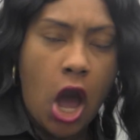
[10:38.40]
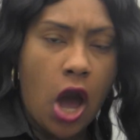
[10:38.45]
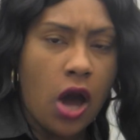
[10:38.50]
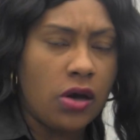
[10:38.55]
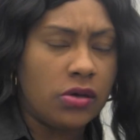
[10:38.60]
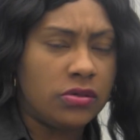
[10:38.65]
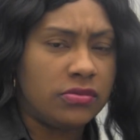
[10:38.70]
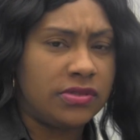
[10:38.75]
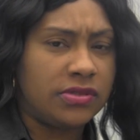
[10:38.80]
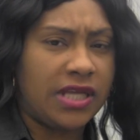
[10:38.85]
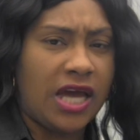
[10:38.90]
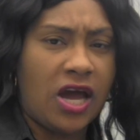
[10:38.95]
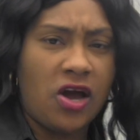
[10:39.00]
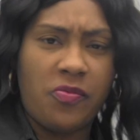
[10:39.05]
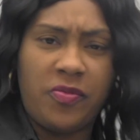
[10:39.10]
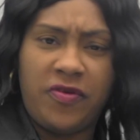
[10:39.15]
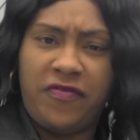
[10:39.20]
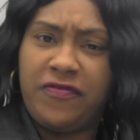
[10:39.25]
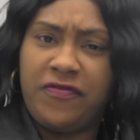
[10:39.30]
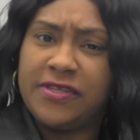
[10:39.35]
Oh, that
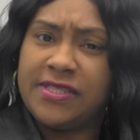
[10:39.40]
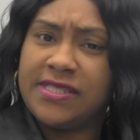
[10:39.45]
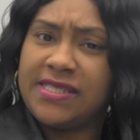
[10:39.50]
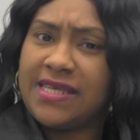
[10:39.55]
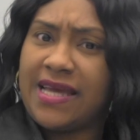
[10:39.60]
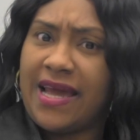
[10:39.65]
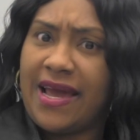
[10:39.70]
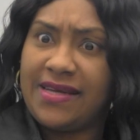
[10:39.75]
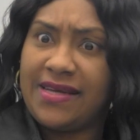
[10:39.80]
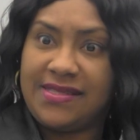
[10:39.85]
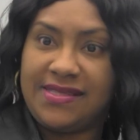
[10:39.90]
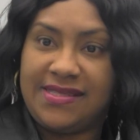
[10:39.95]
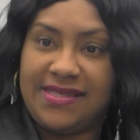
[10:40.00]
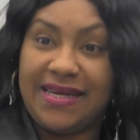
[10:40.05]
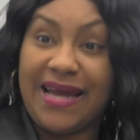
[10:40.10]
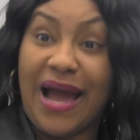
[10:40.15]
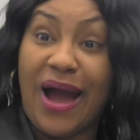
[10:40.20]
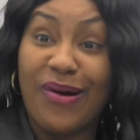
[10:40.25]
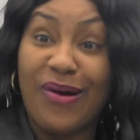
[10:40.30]
would be fantastic.